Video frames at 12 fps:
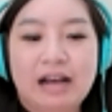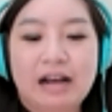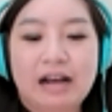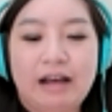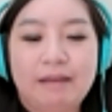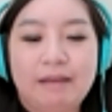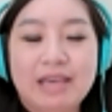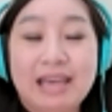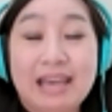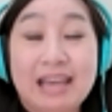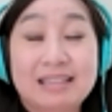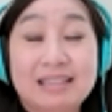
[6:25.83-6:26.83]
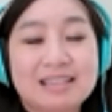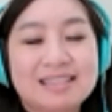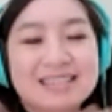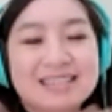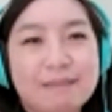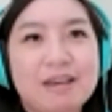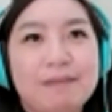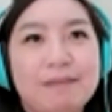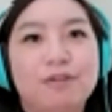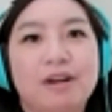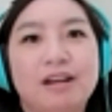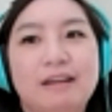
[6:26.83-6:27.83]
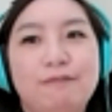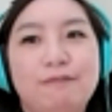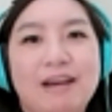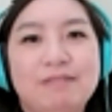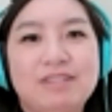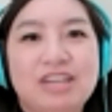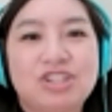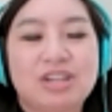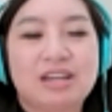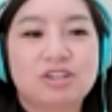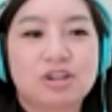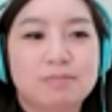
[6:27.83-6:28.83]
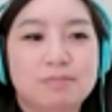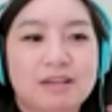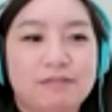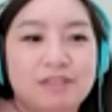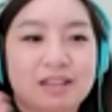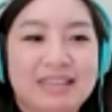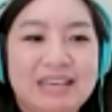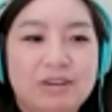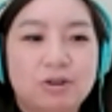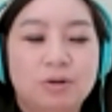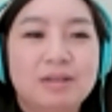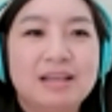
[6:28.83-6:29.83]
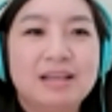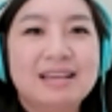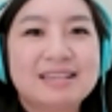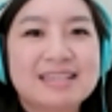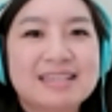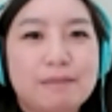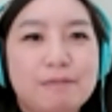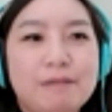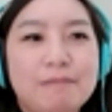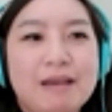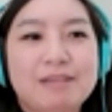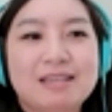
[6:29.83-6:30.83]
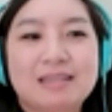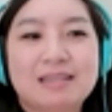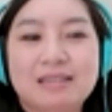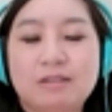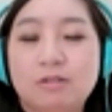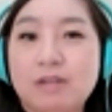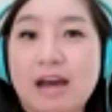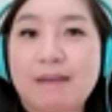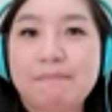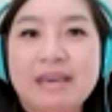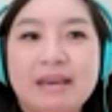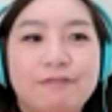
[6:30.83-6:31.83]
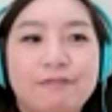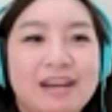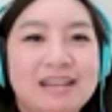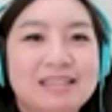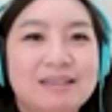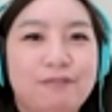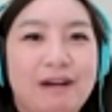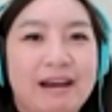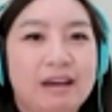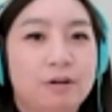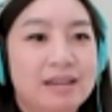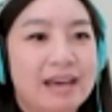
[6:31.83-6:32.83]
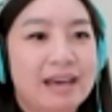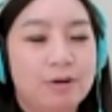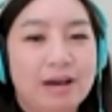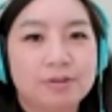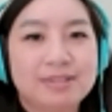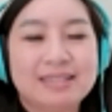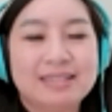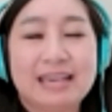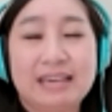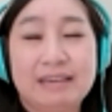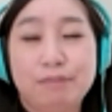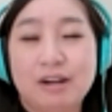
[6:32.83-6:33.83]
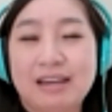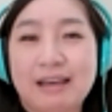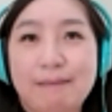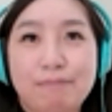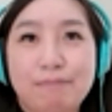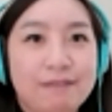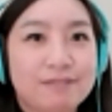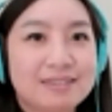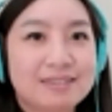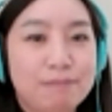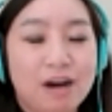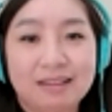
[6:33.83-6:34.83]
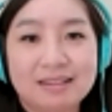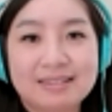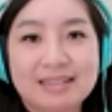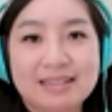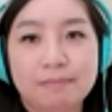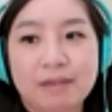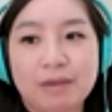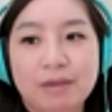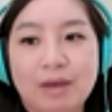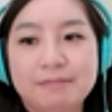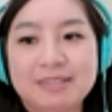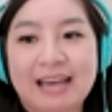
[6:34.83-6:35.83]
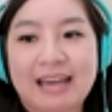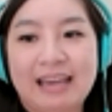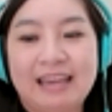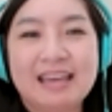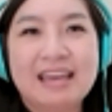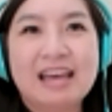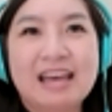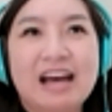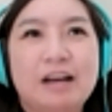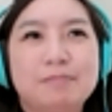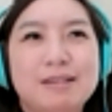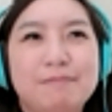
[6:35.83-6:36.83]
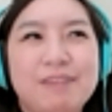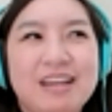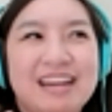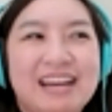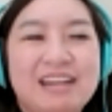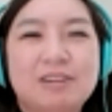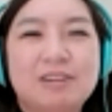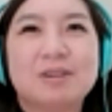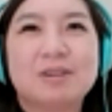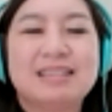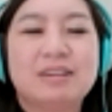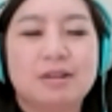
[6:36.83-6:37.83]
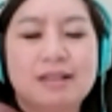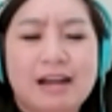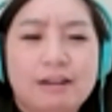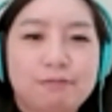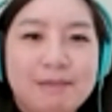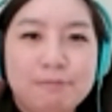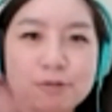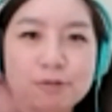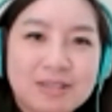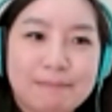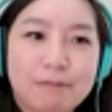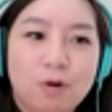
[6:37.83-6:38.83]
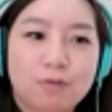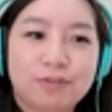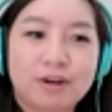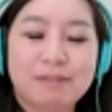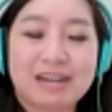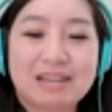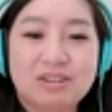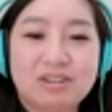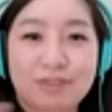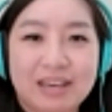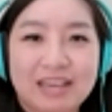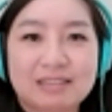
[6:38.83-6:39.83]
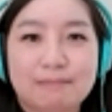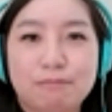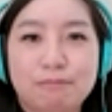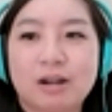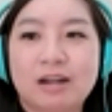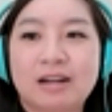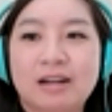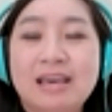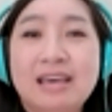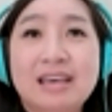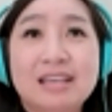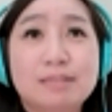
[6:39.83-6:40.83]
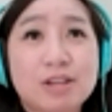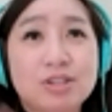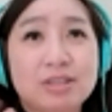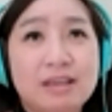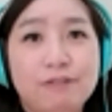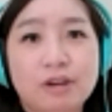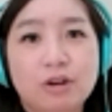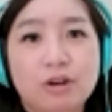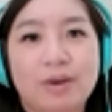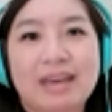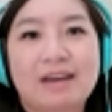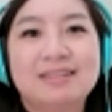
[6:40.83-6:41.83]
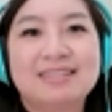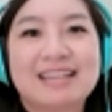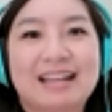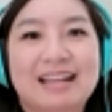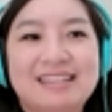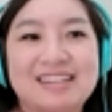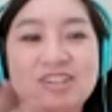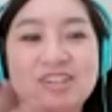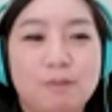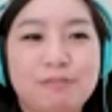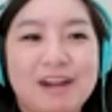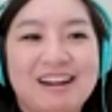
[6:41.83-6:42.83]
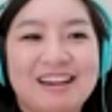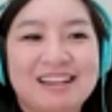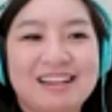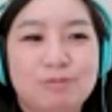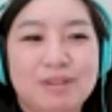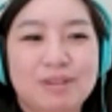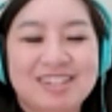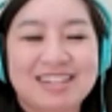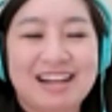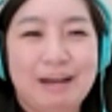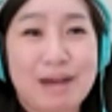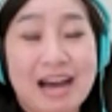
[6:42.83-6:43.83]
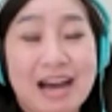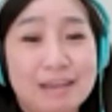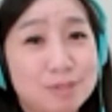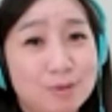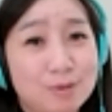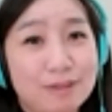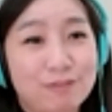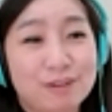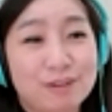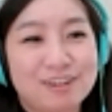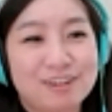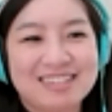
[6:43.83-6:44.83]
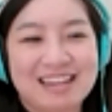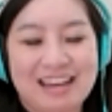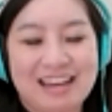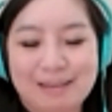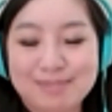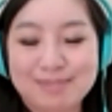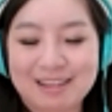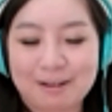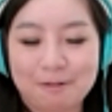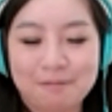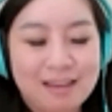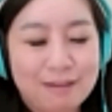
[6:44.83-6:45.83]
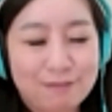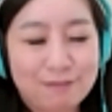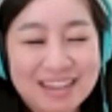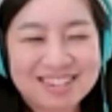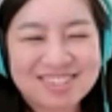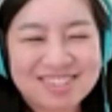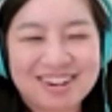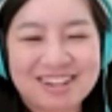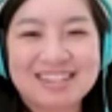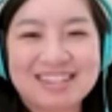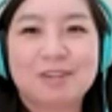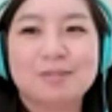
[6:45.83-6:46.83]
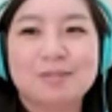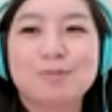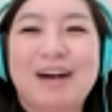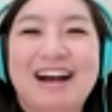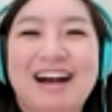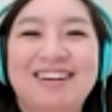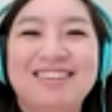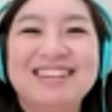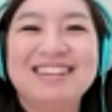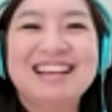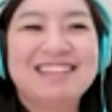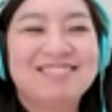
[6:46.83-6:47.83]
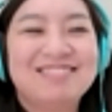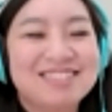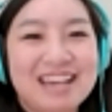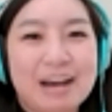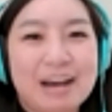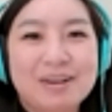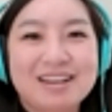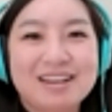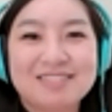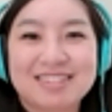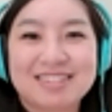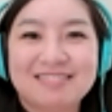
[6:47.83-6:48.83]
um, it did set me up for a good foundation in terms of the legal setup in my business you know not being afraid to file an llc putting a privacy policy on my website um, something that i noticed you know a lot of people skip over but i do think it's important especially if you're going out and selling digital products which um, i am doing for the first time so fingers crossed that goes well we'll see how well, it goes